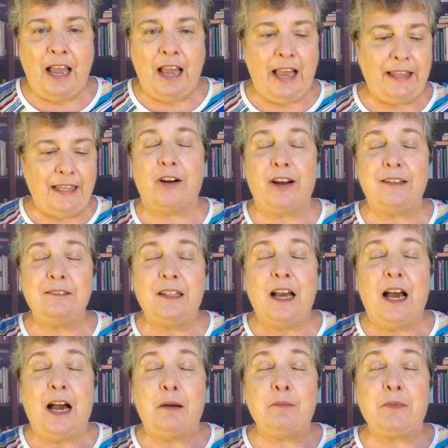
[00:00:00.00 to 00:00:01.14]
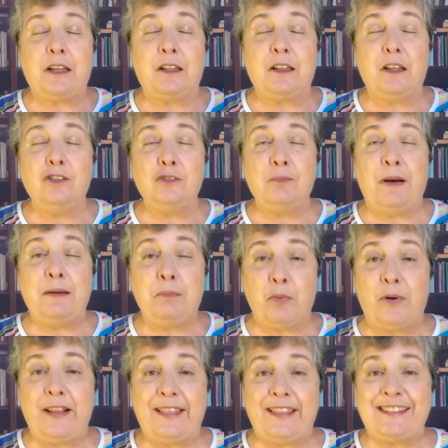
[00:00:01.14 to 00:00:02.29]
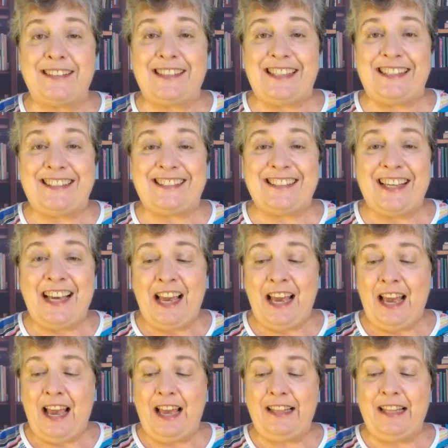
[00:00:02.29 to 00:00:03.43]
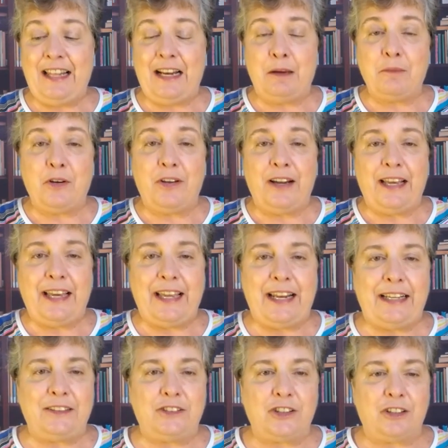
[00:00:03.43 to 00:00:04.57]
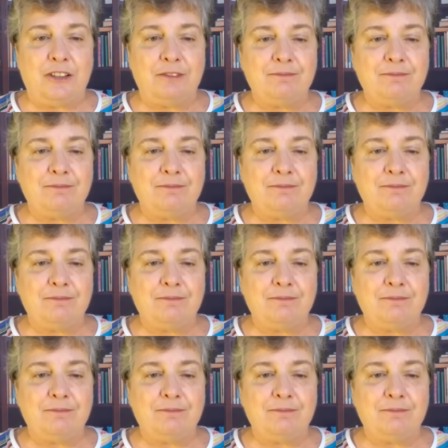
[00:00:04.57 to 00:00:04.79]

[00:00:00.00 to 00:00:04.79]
And then I'm going to close my parentheses, and then I'm going to hit enter.